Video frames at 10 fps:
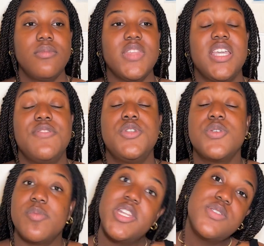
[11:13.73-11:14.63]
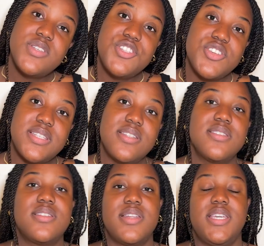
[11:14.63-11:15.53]
if you know somebody who's interested in
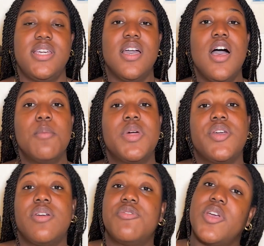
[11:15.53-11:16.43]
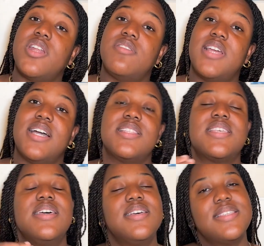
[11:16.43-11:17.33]
studying but they're afraid of that,
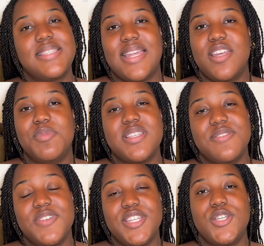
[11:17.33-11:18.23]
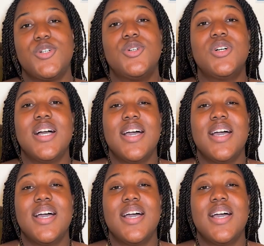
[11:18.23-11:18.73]
send them this video.